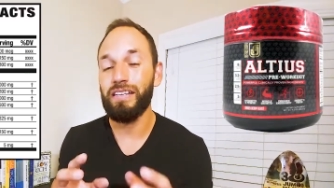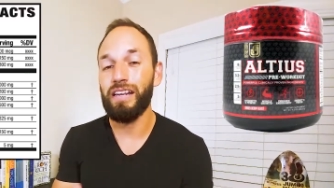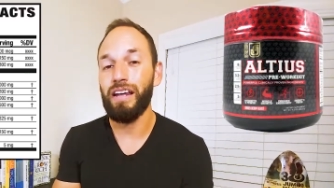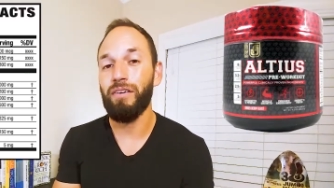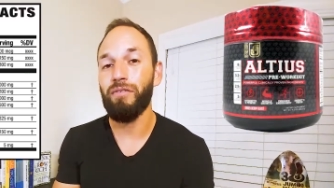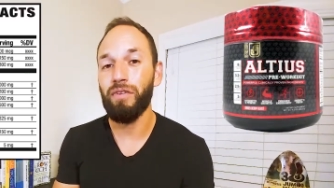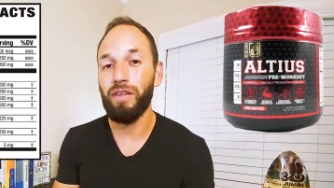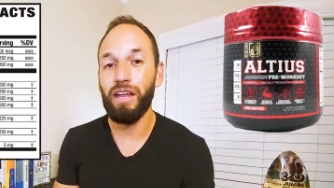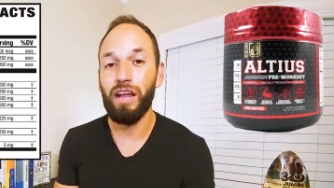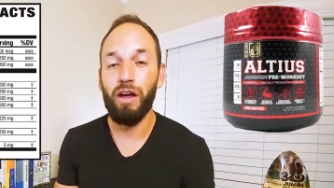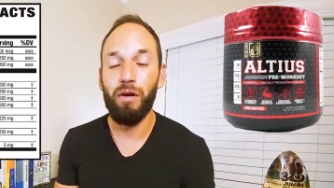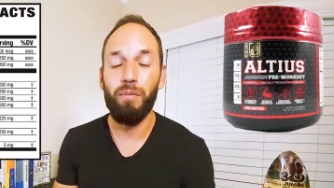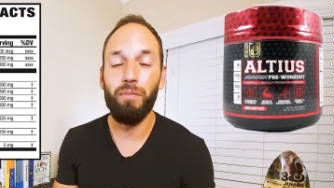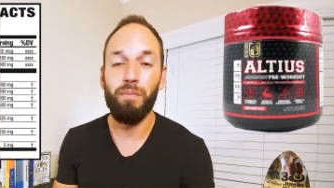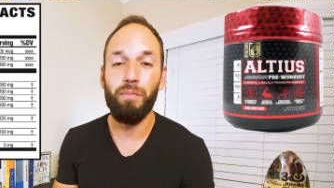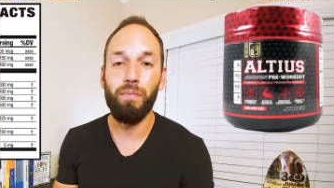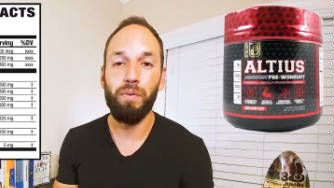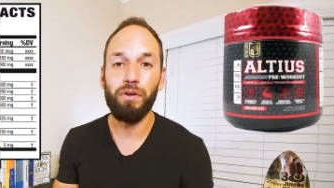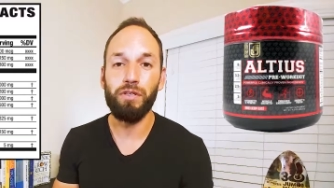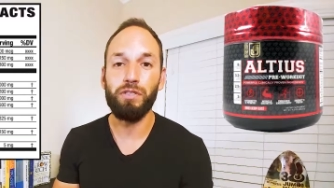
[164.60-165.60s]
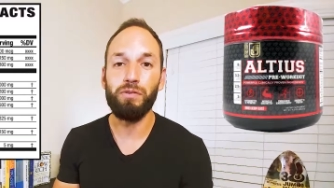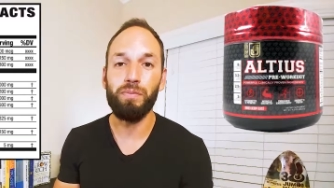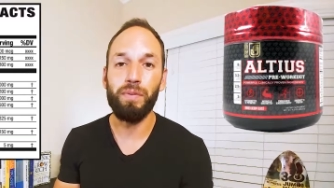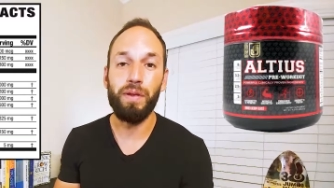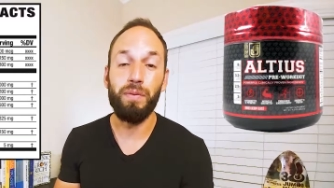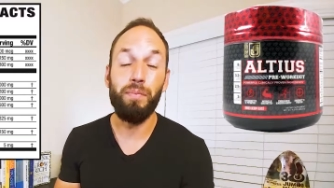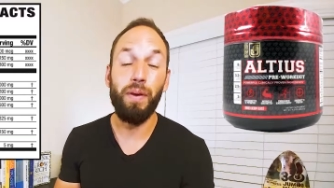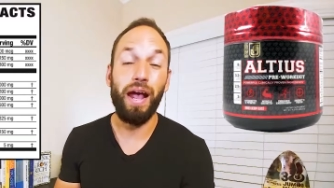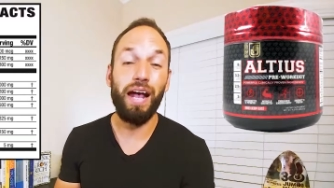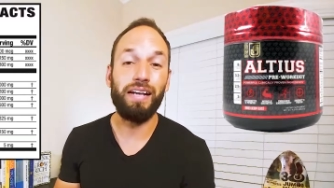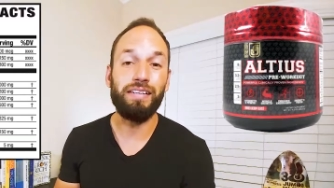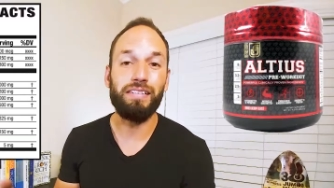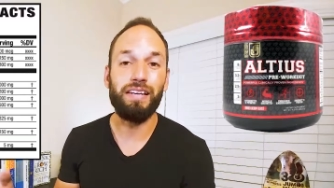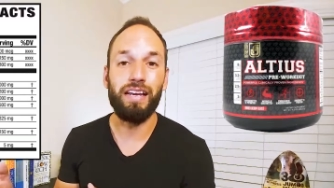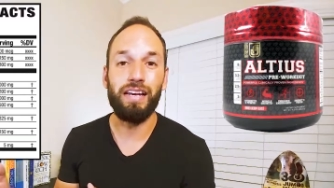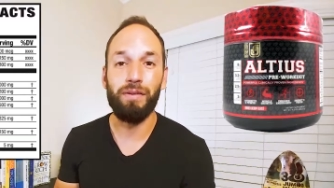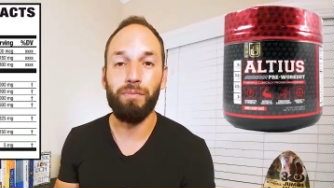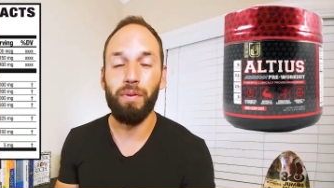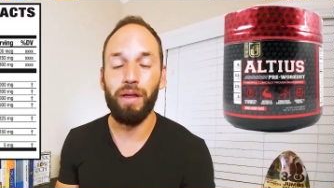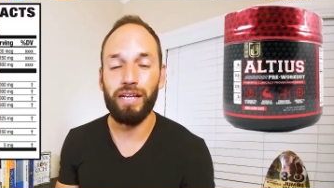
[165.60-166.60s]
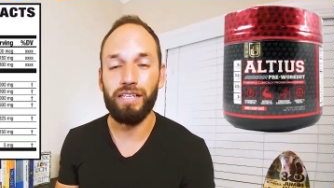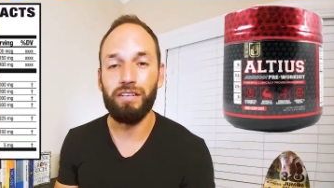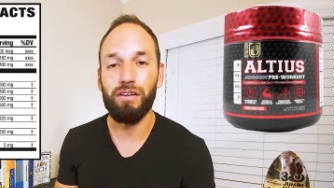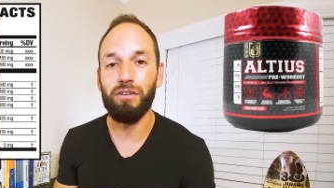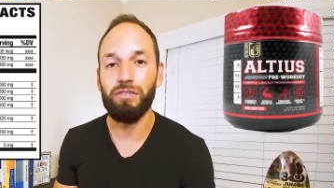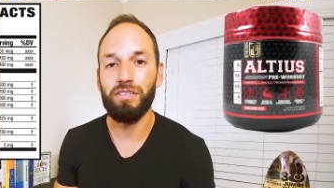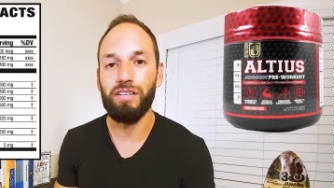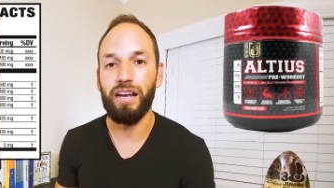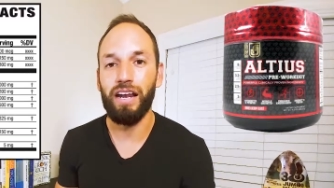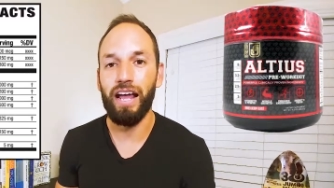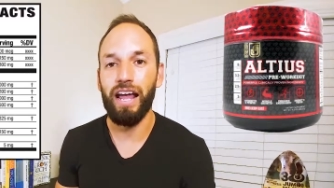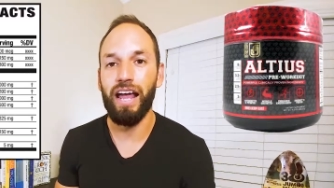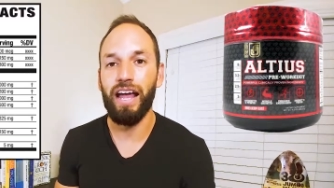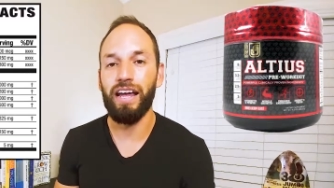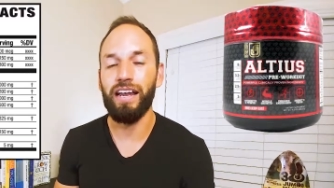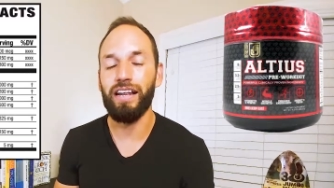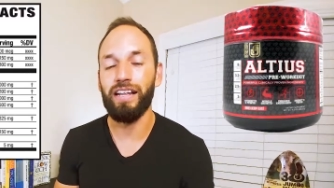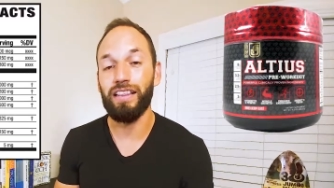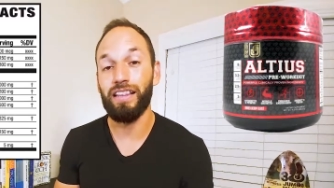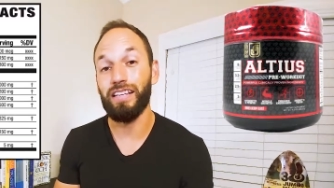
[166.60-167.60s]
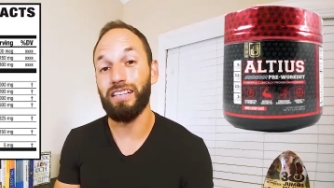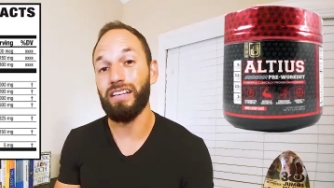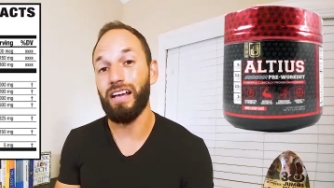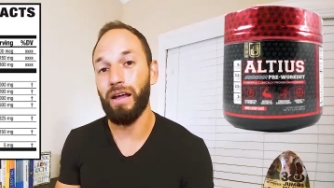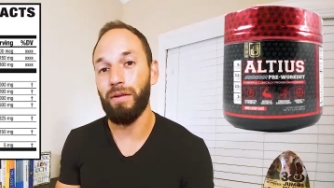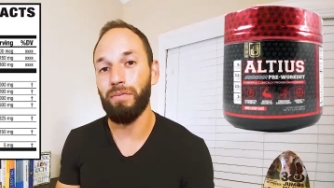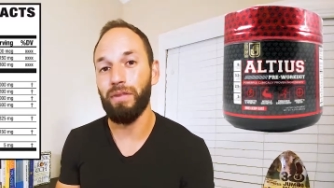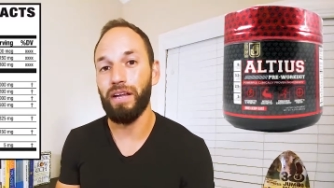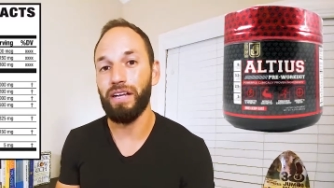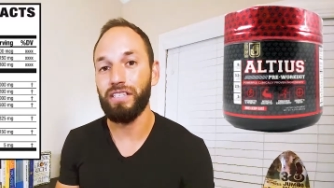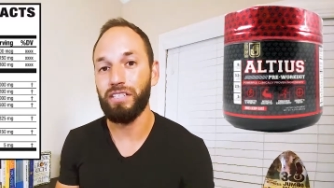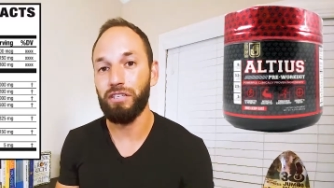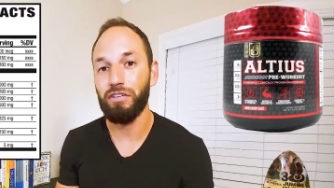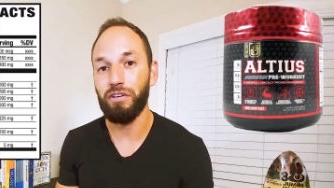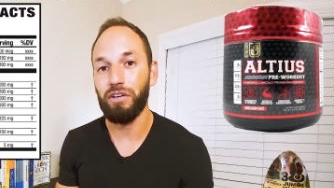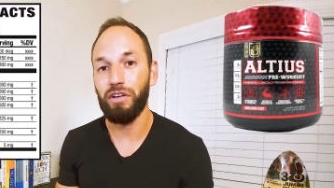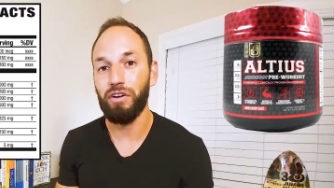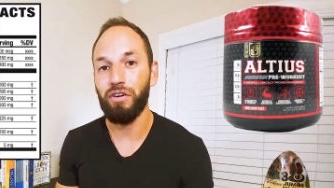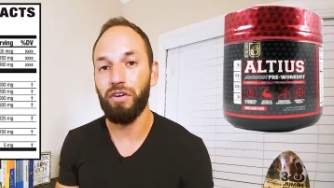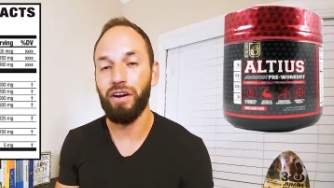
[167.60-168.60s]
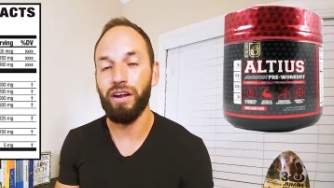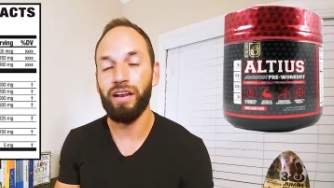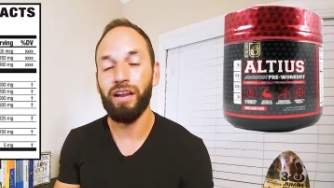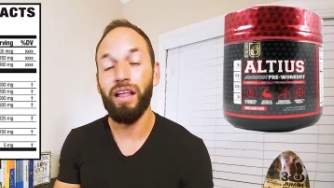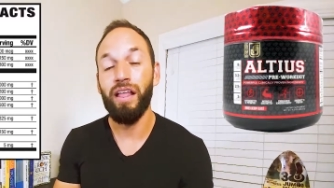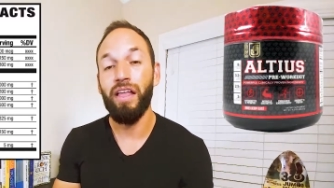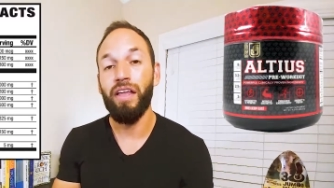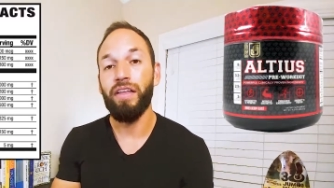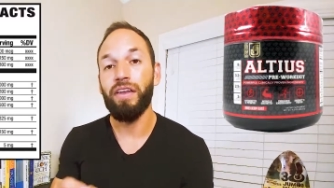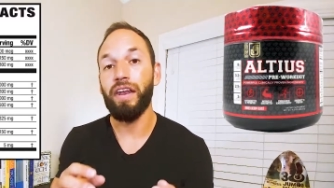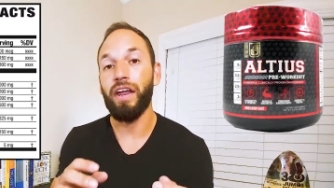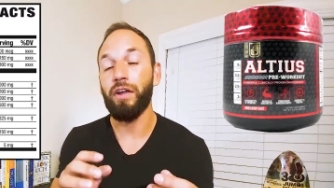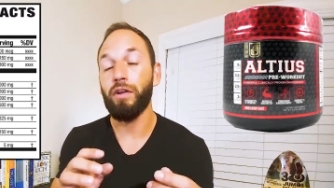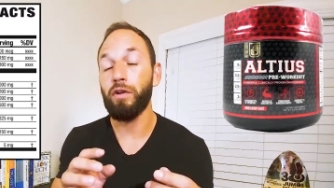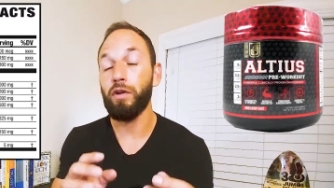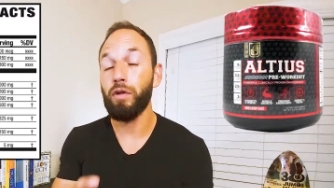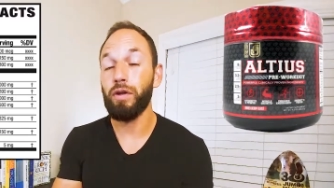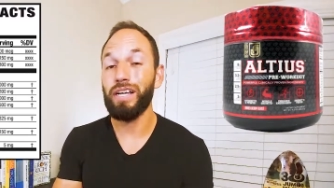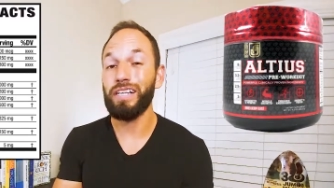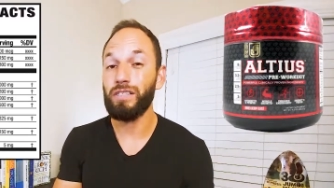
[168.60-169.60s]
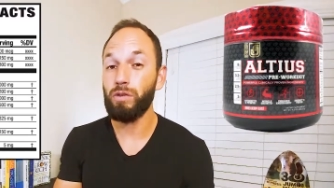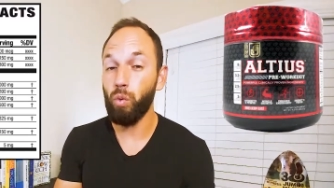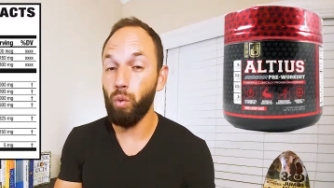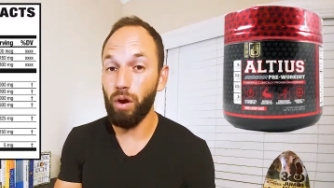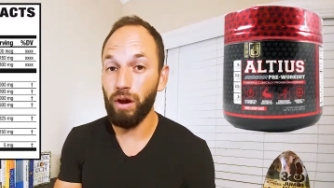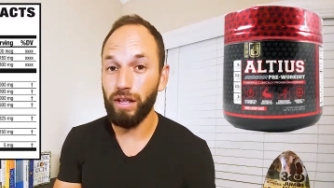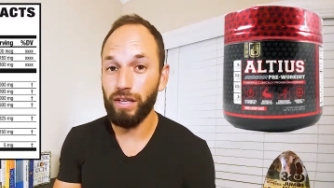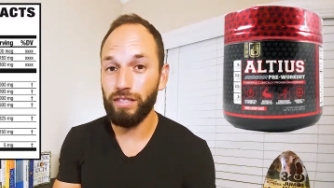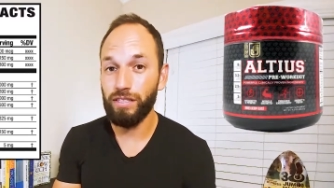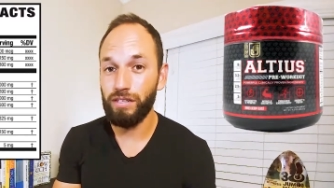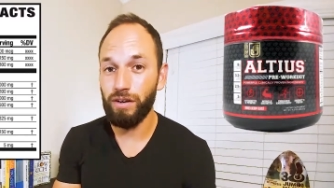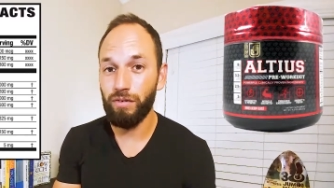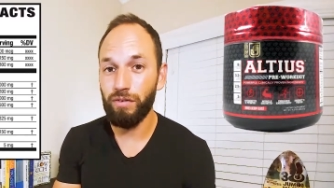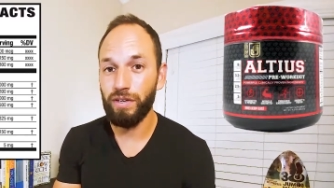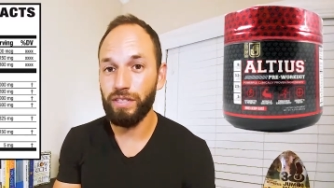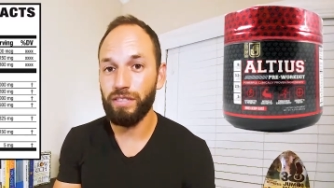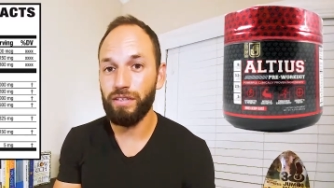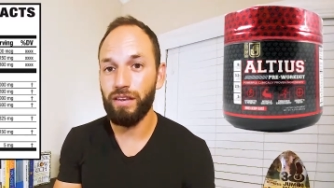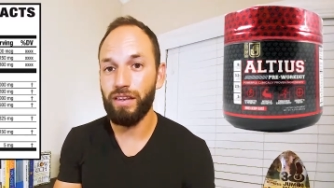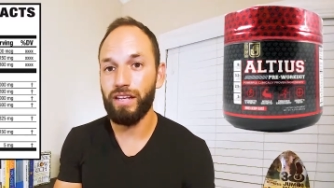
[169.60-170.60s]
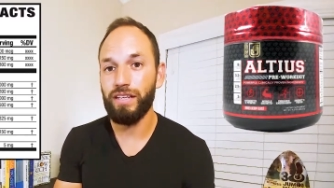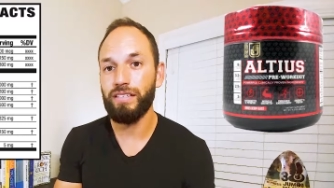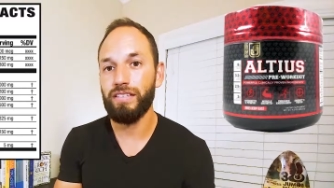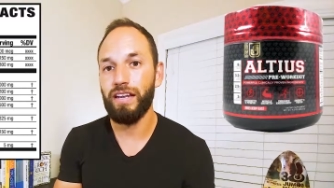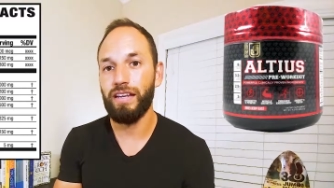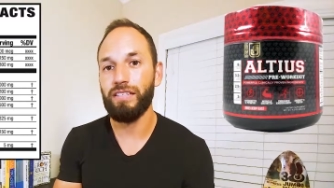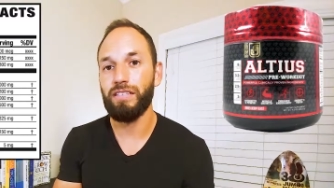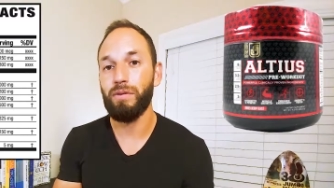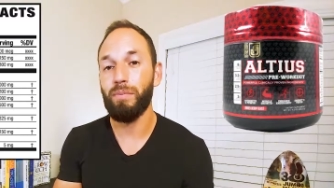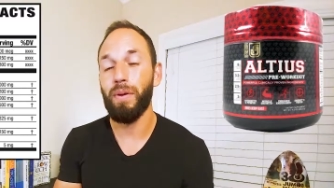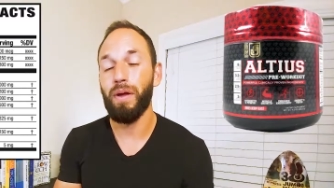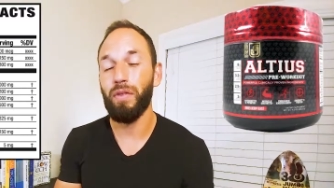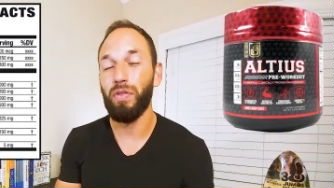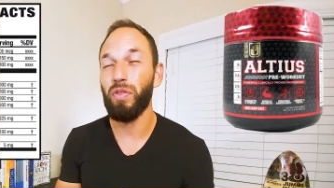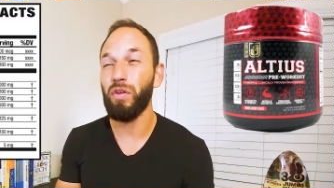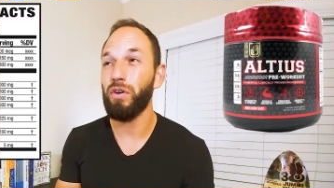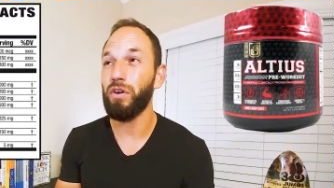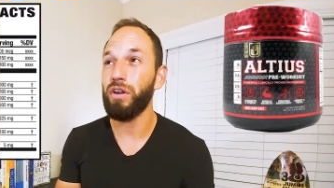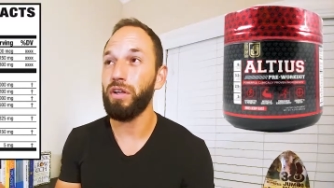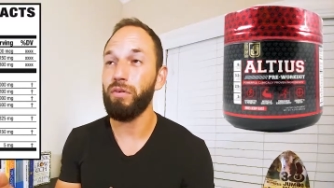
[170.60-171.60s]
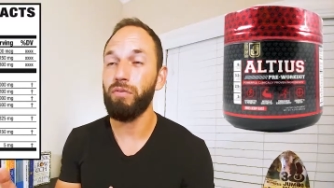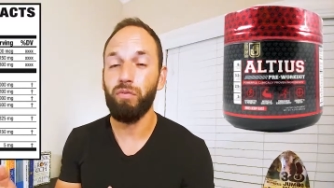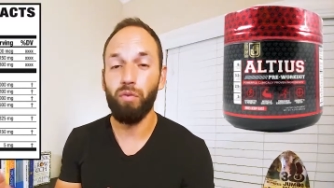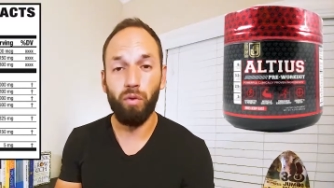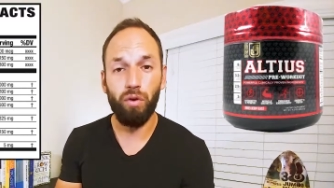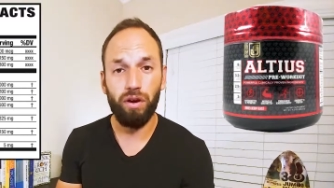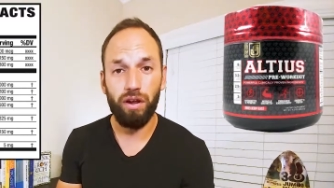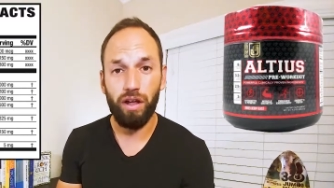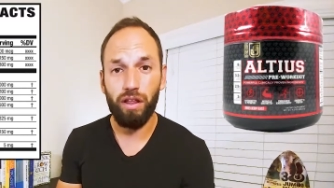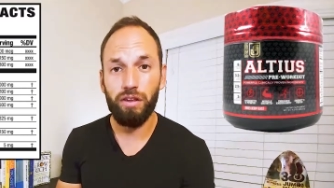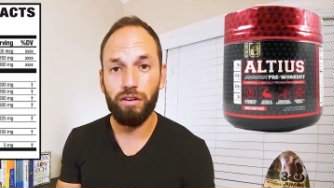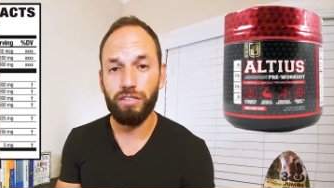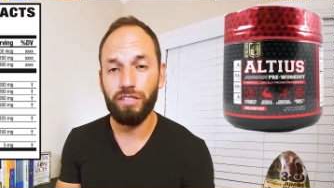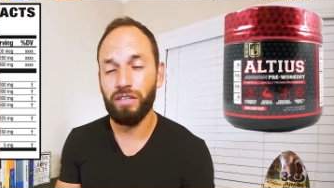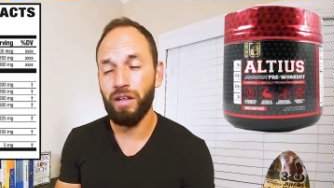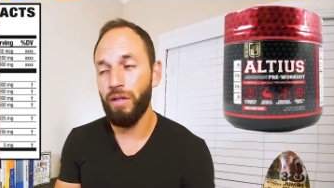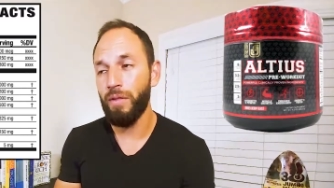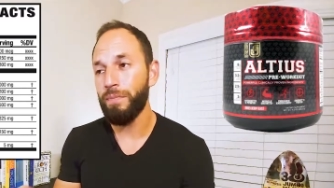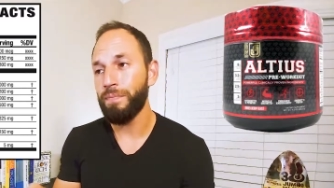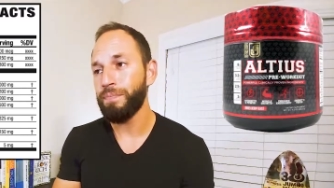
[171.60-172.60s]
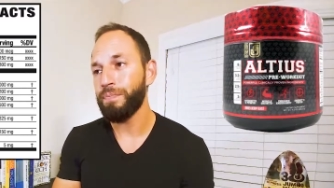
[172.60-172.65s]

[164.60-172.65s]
Definitely helped push me past any plateaus that I had at the time that I took it, right? Now, you do get 20 servings of this, and it's about $34.